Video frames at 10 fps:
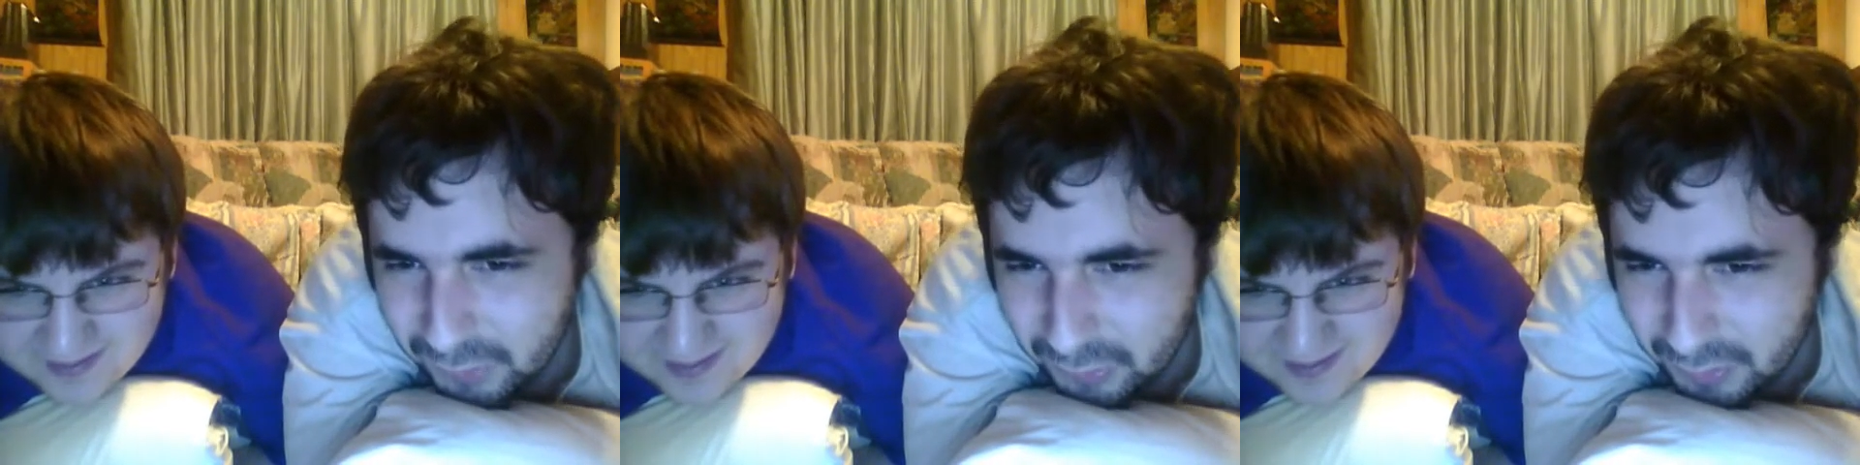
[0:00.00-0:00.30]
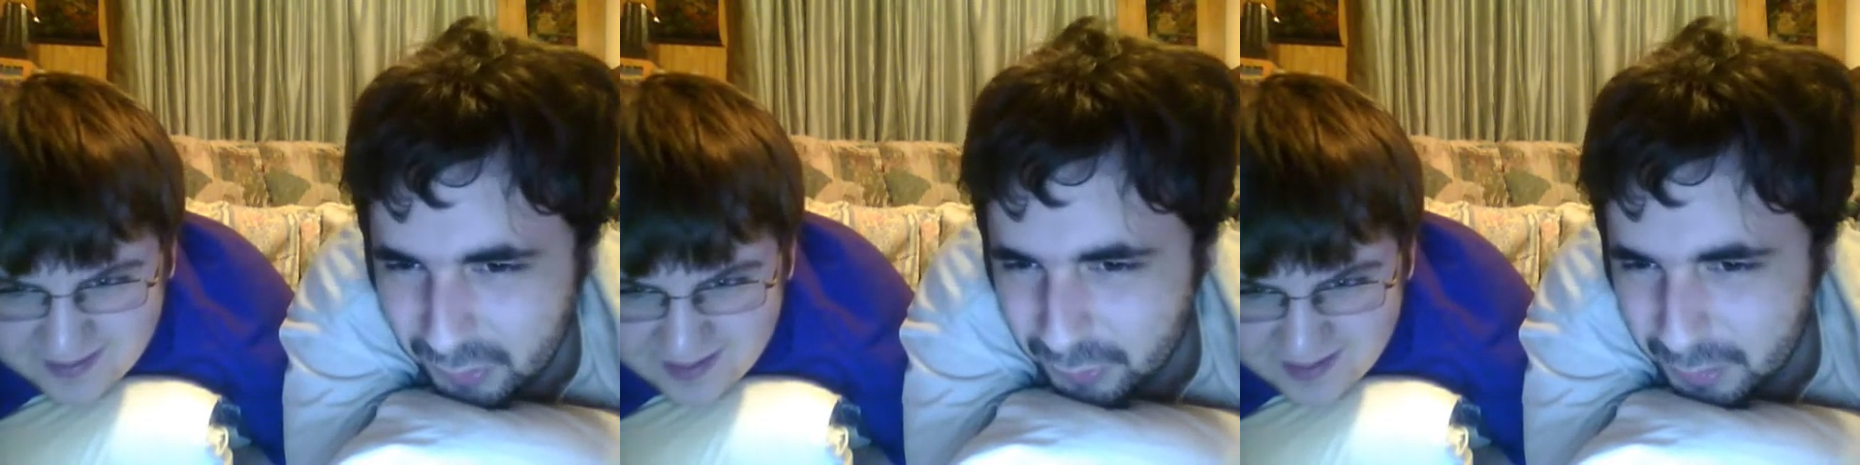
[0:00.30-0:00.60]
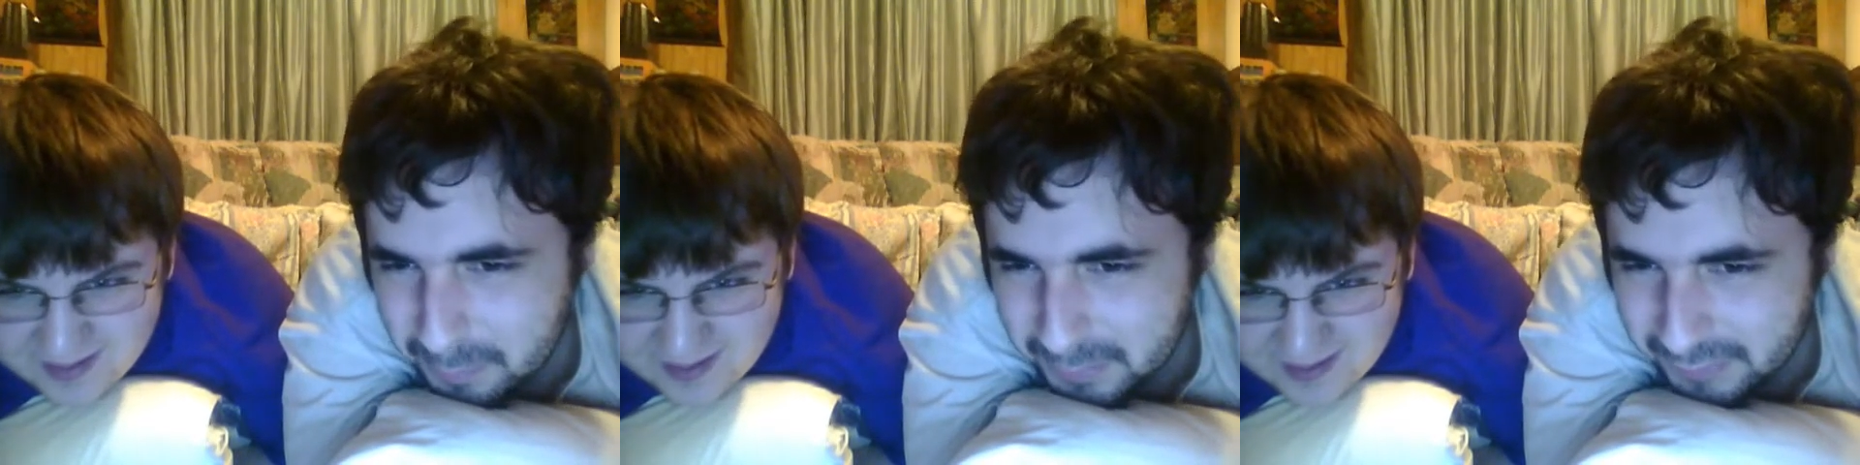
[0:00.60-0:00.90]

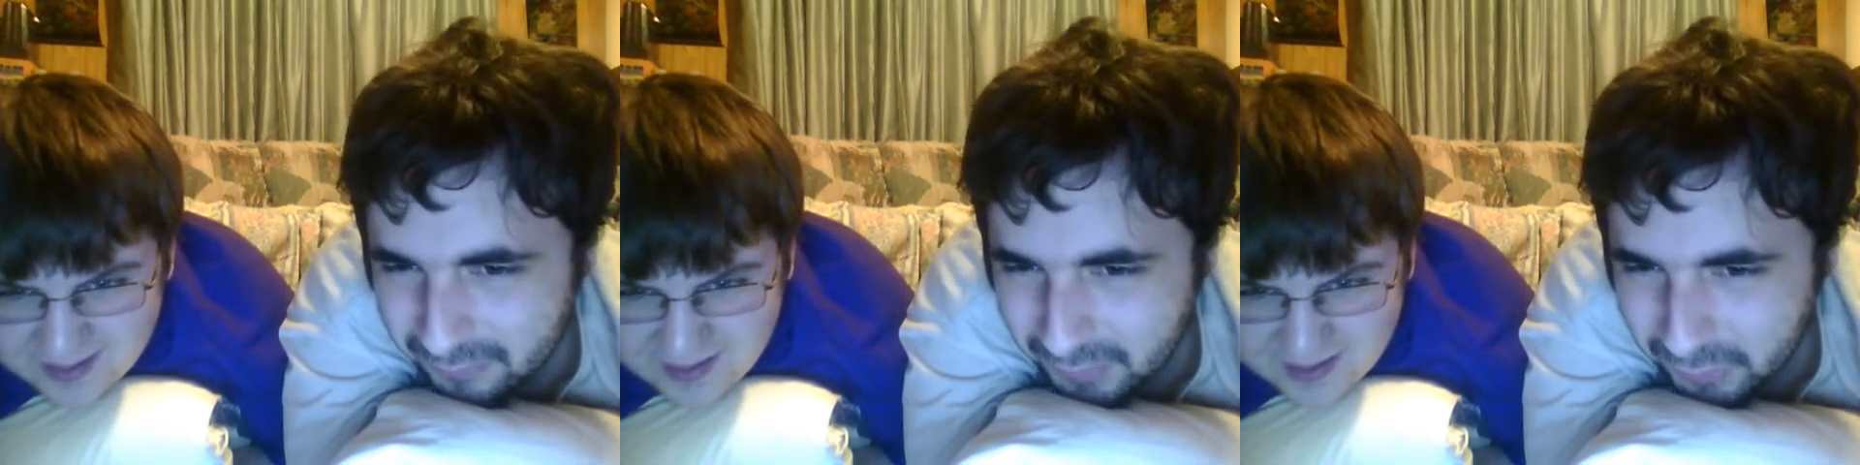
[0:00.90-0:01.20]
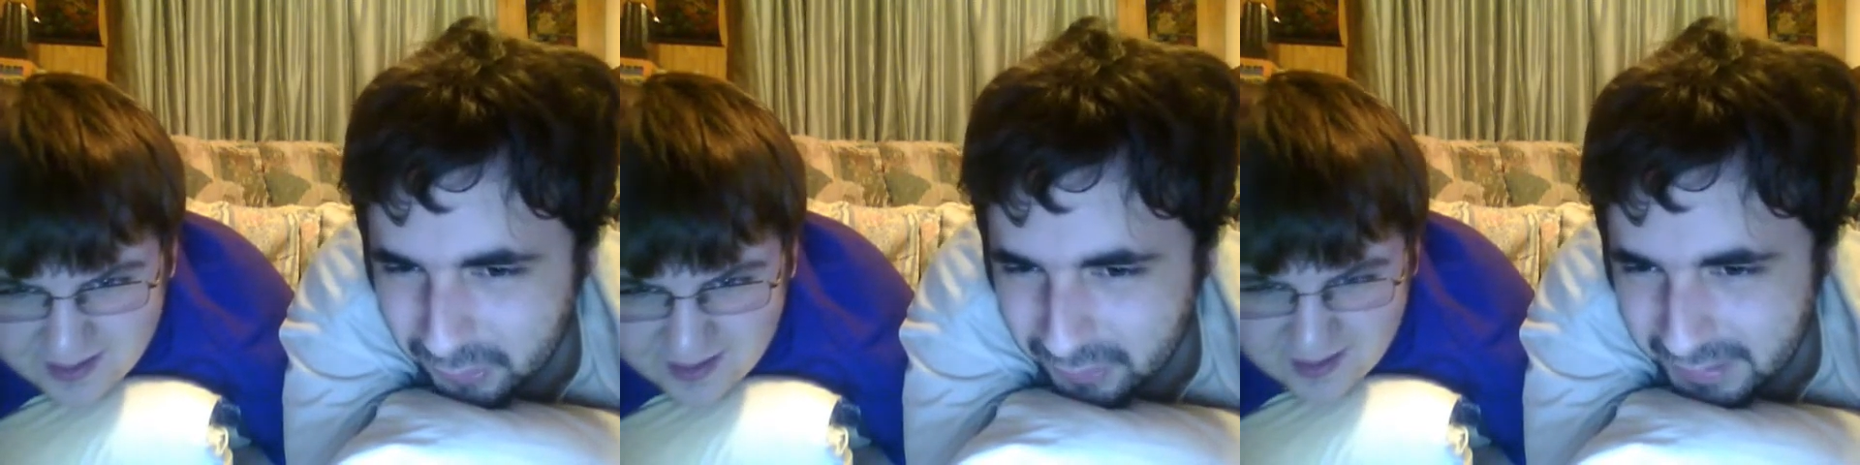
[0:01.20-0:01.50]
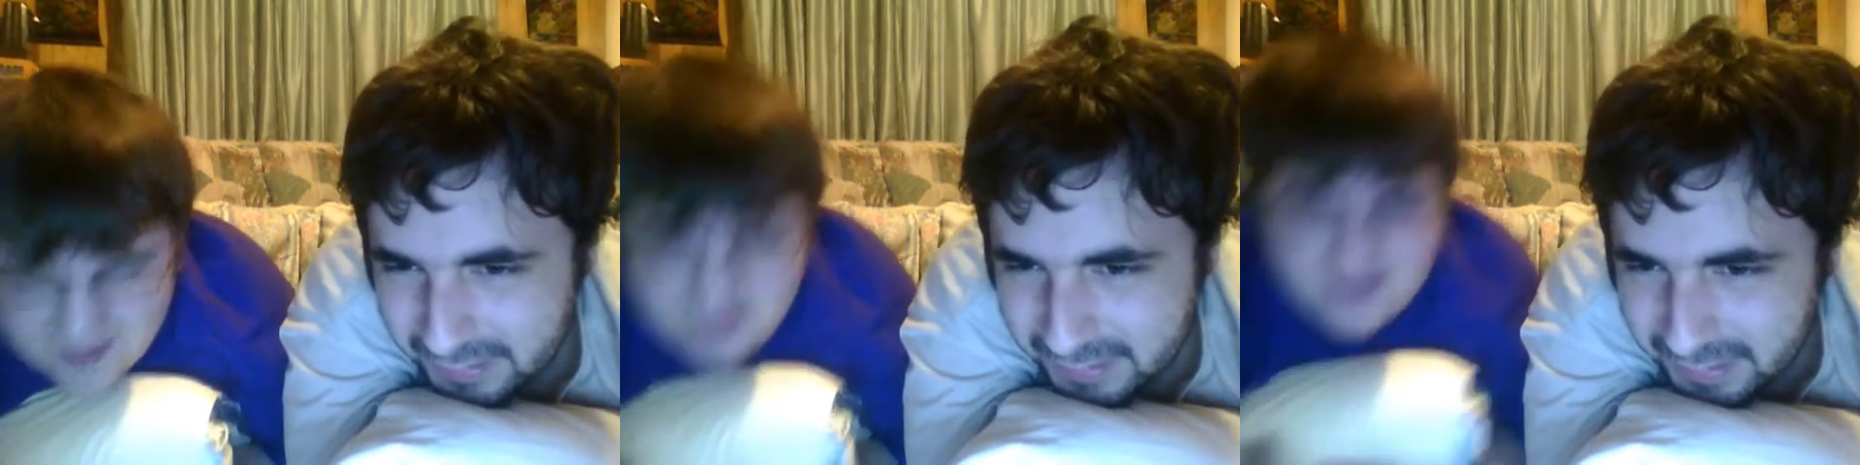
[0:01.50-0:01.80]
Celestia blinked once, her
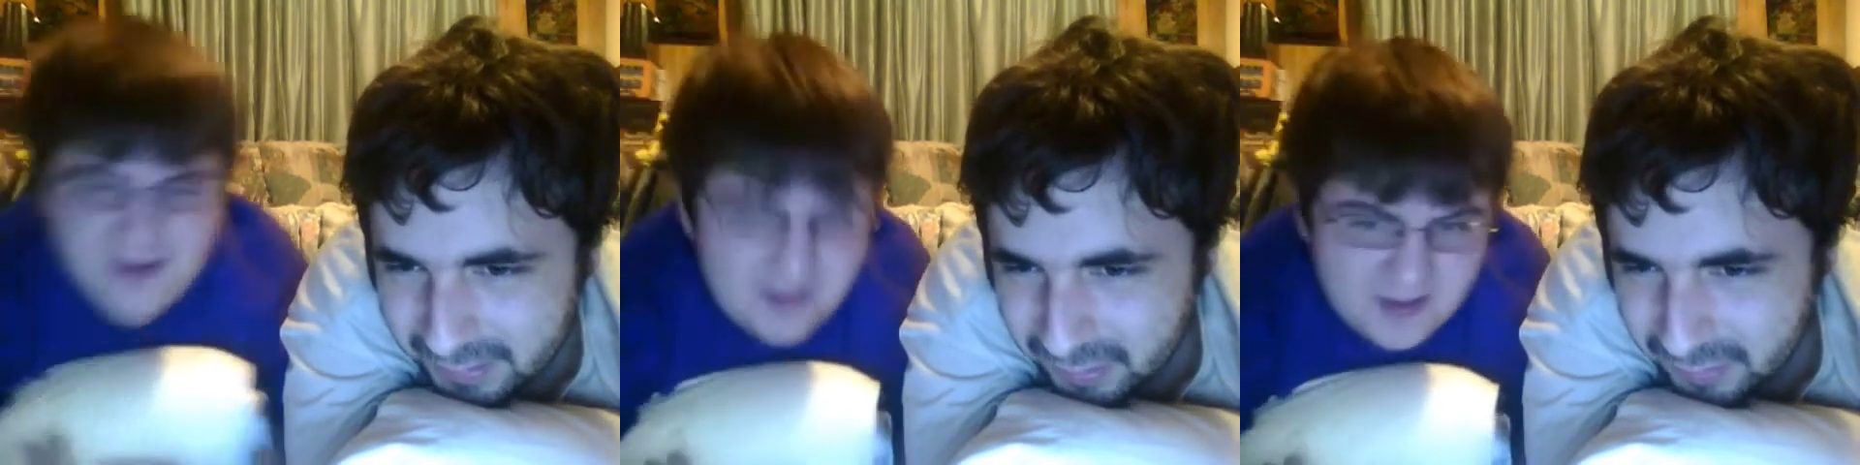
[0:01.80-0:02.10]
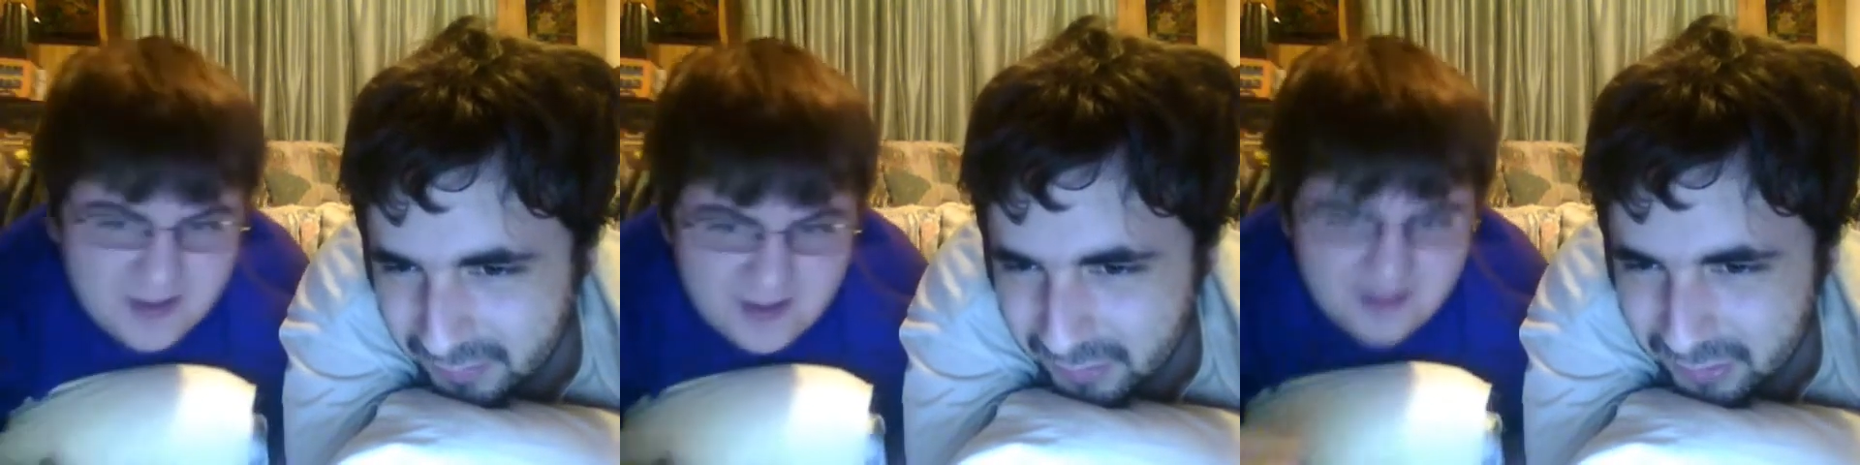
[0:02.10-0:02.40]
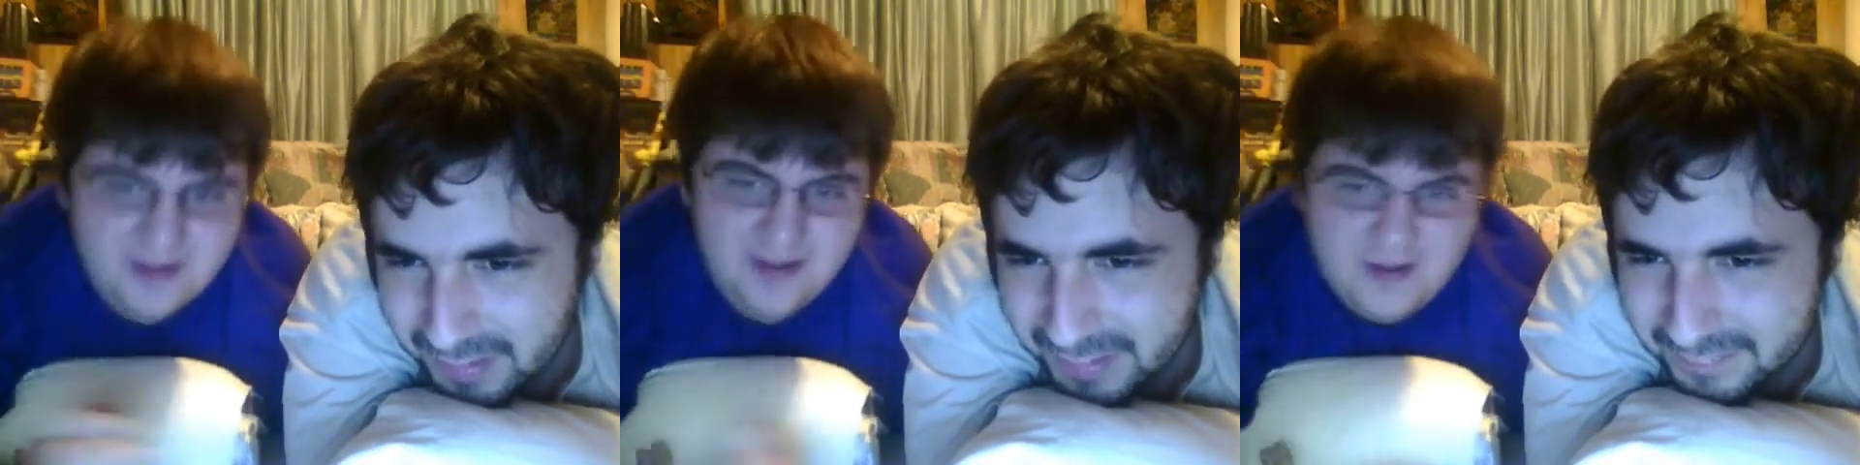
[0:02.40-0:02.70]
head canting to the
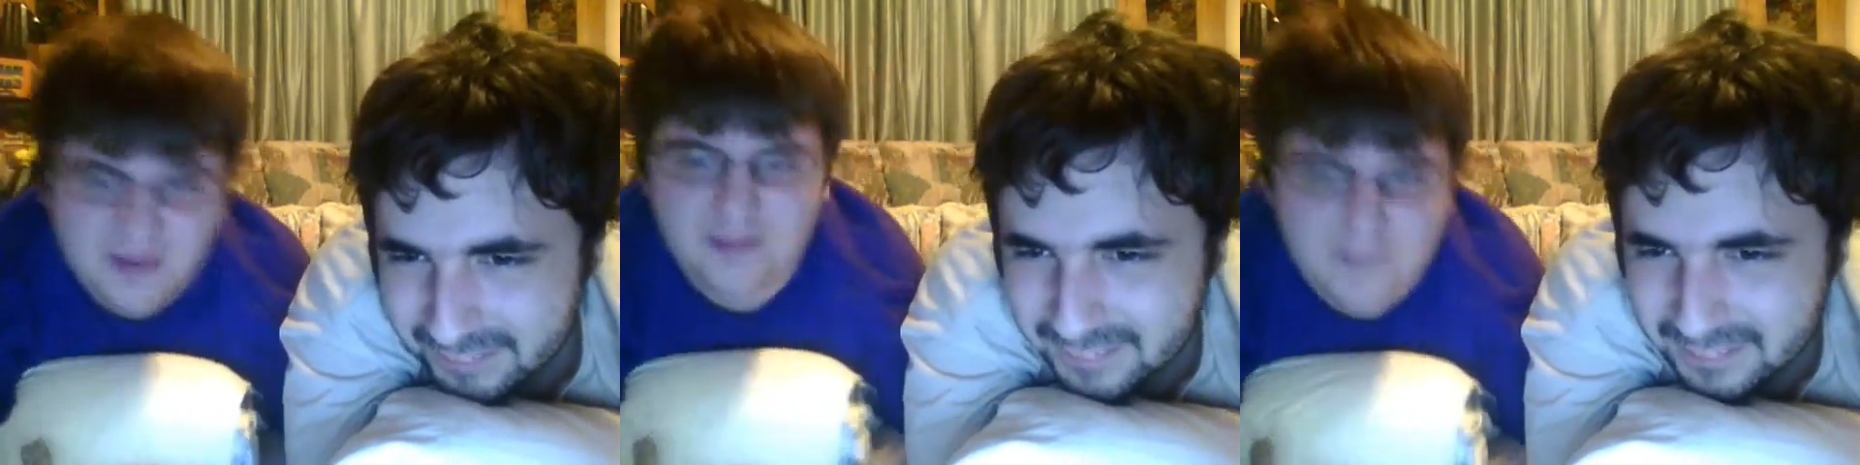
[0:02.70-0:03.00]
side.